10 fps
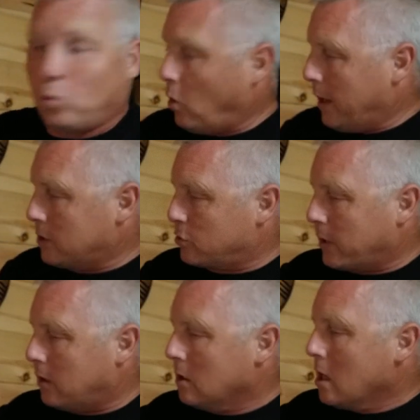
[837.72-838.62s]
Wine
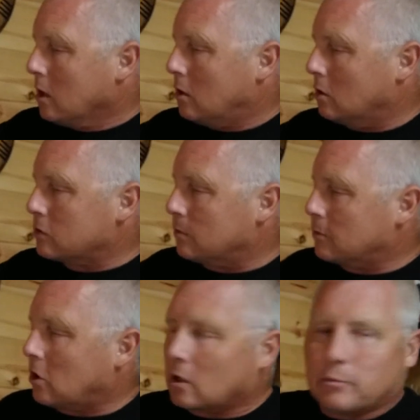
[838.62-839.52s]
Trail. It goes
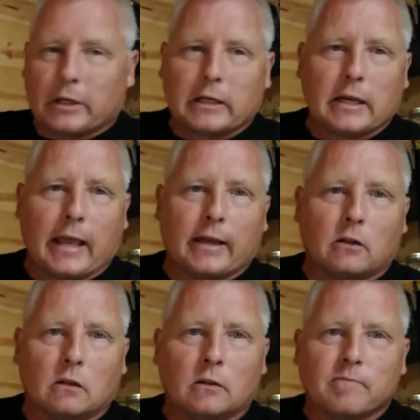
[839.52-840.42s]
from
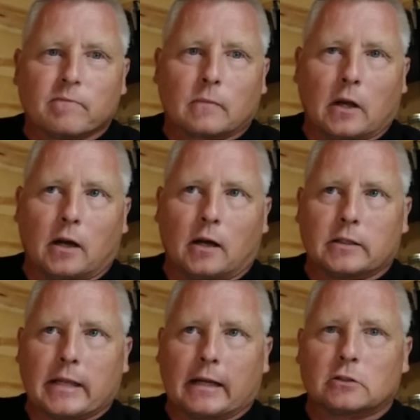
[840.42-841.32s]
Carbondale
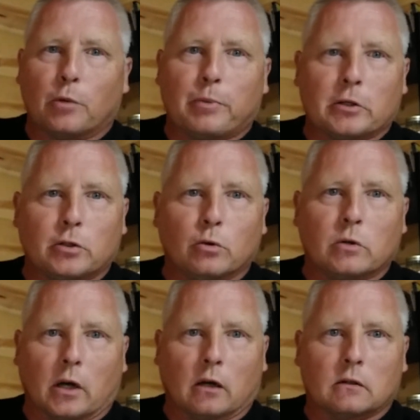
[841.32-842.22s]
uh, down to
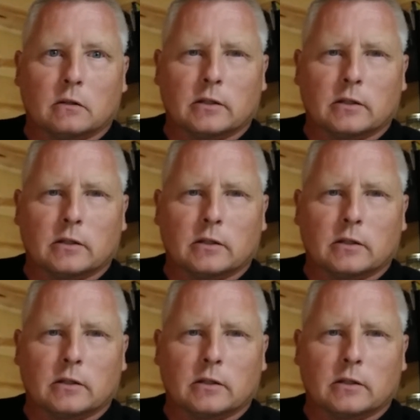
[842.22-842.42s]
Paducah